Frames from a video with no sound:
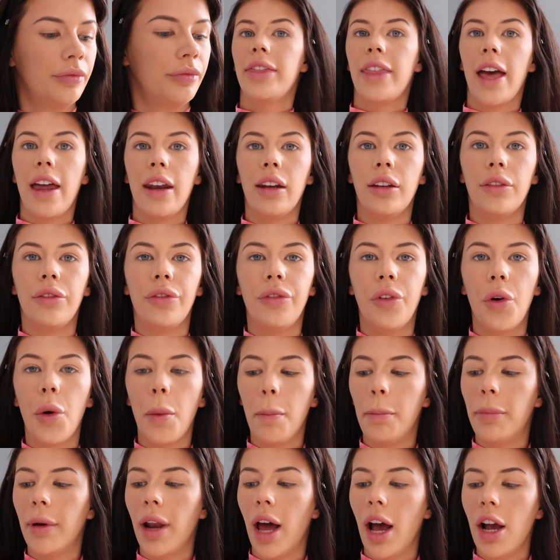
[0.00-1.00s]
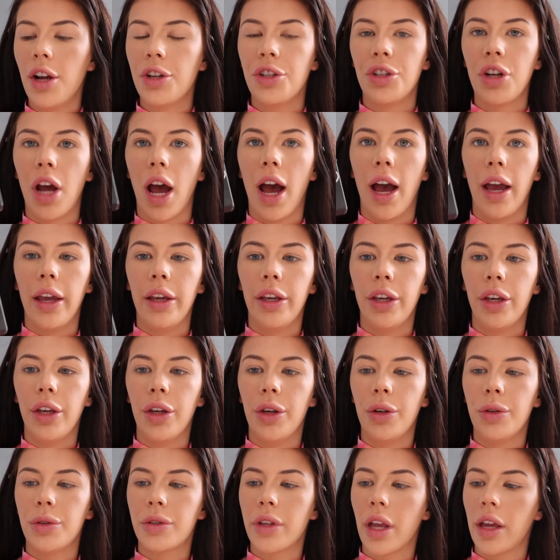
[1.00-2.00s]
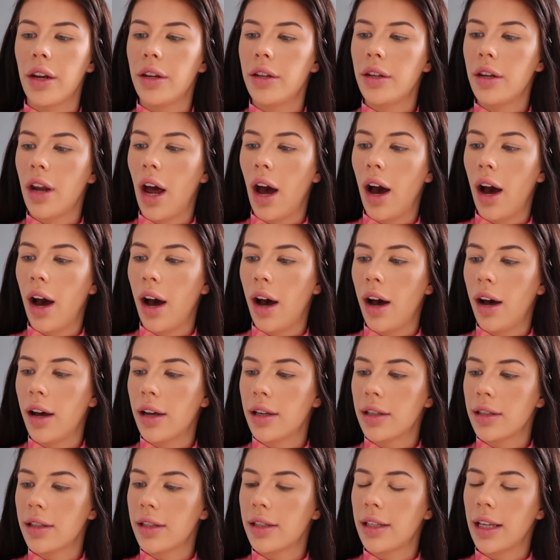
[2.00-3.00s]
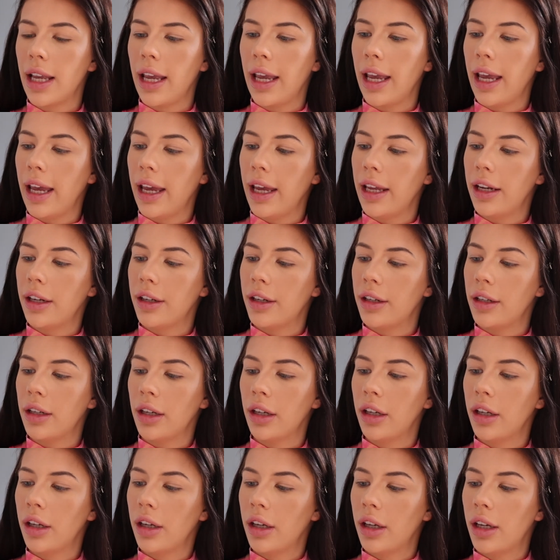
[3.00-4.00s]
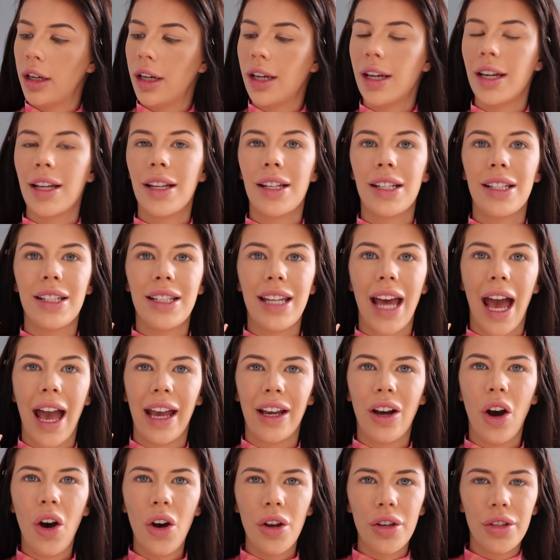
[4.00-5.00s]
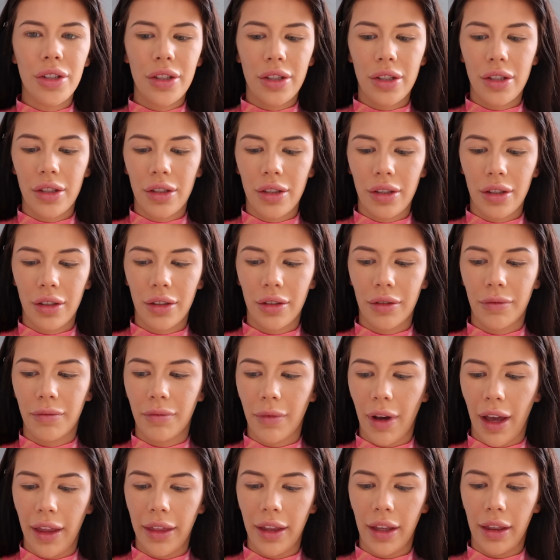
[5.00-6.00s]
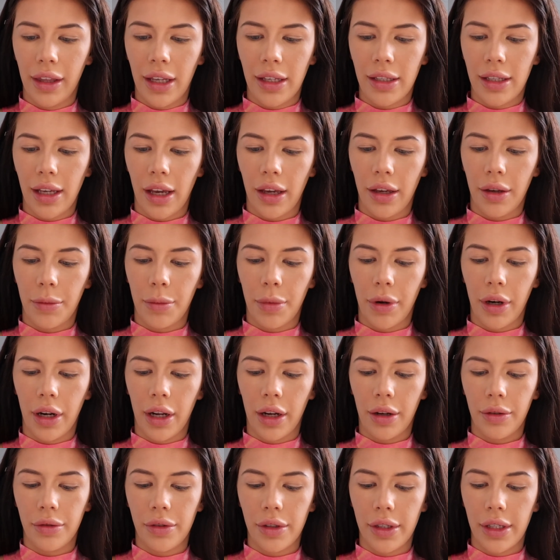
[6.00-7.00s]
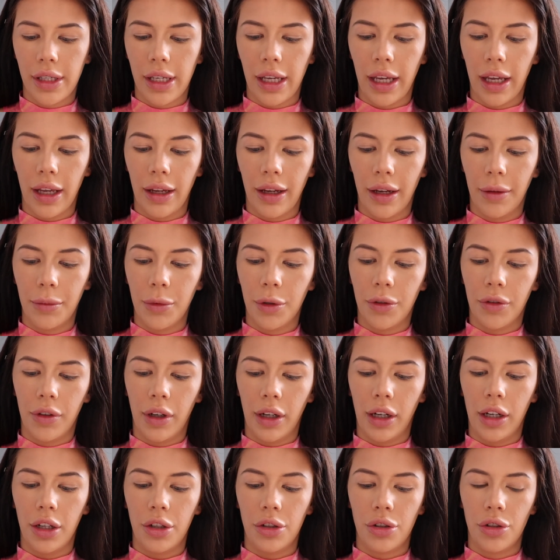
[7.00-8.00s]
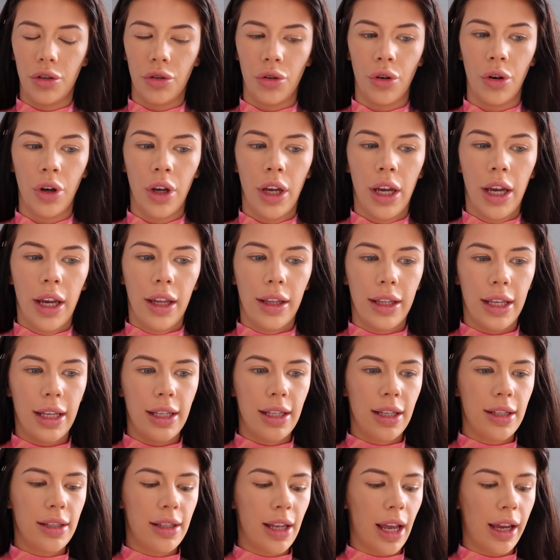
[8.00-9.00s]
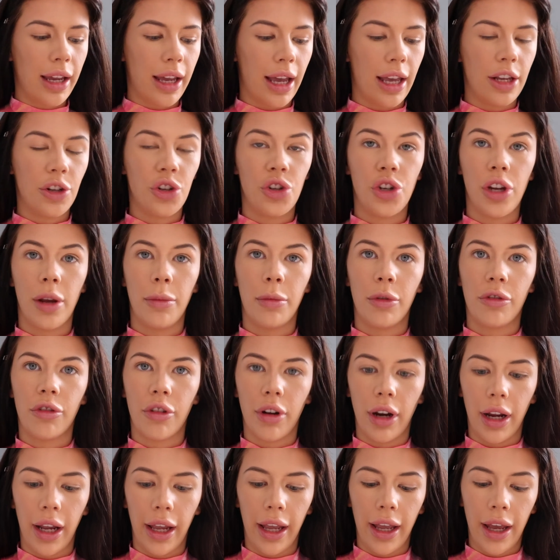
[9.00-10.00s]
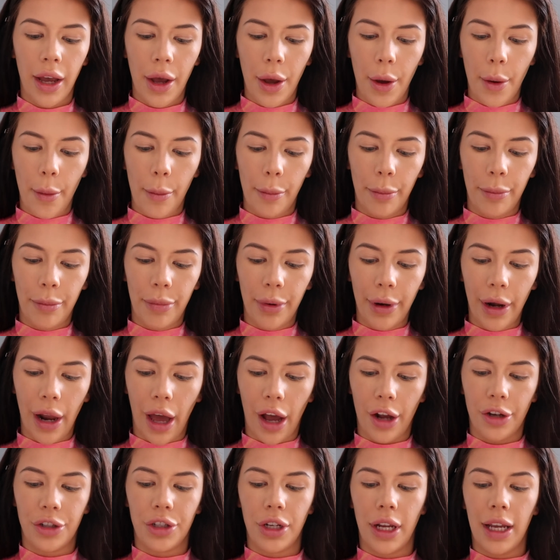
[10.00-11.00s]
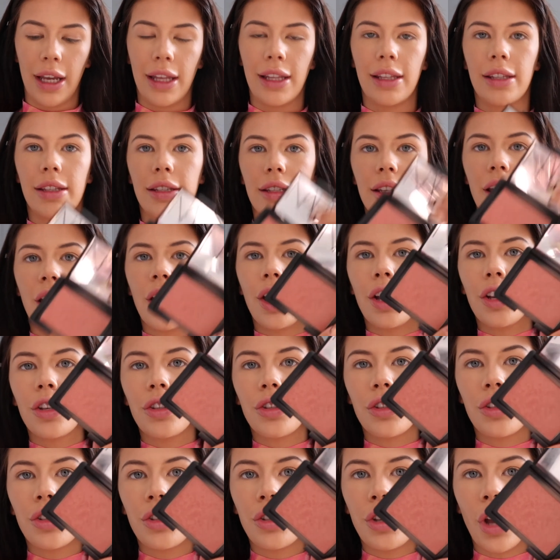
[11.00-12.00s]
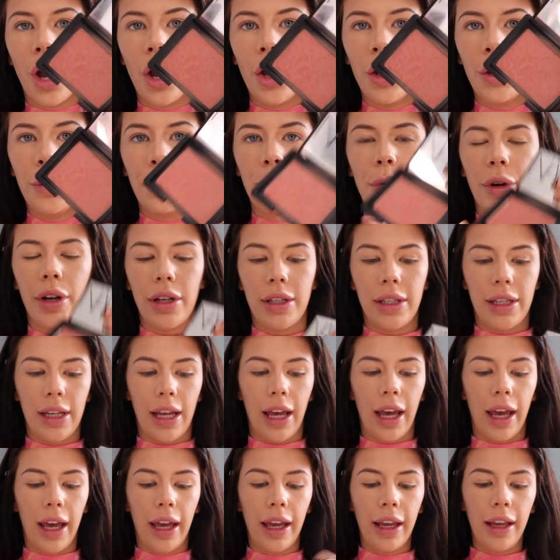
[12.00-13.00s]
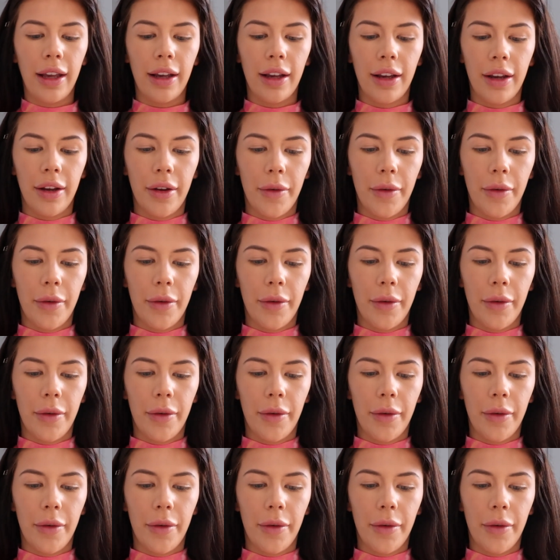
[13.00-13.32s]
Then for blush, I use NARS in Teos. I think that's how you pronounce it. I'm not really sure. This is like a shimmery blush. It's so pretty.